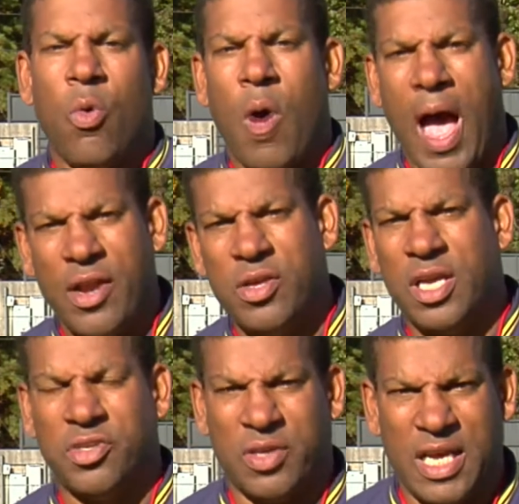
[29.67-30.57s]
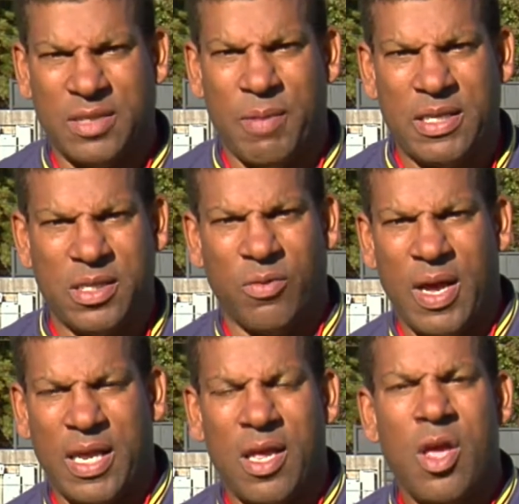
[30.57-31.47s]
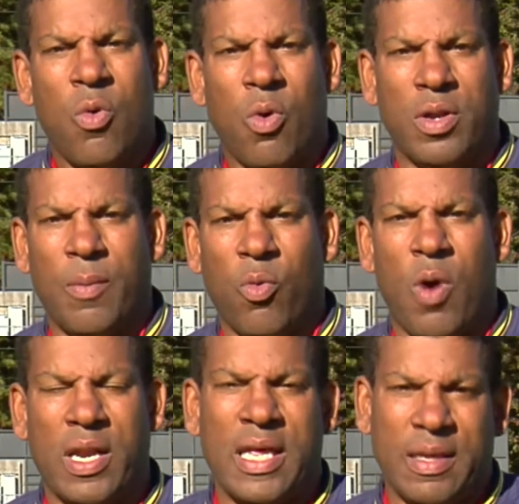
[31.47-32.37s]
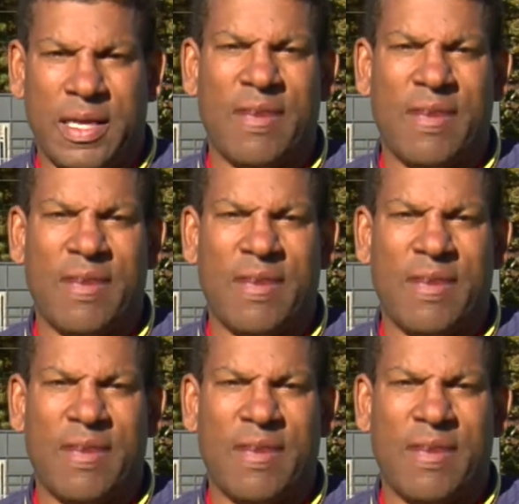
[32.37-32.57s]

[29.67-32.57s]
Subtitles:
How do you get your kids mentally ready? Well, number one,